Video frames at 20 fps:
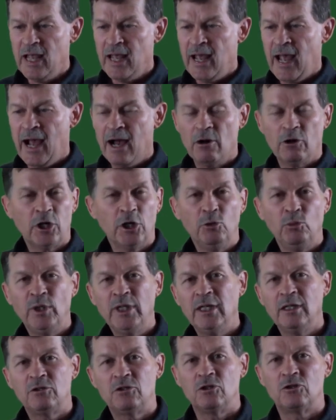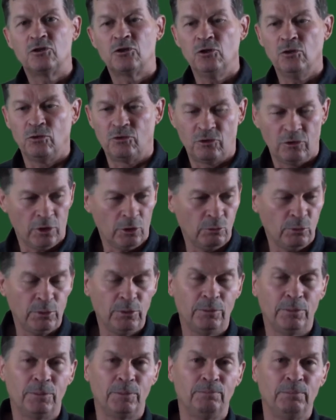How can we get to truth? So then we
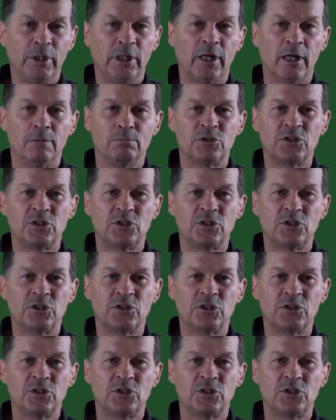become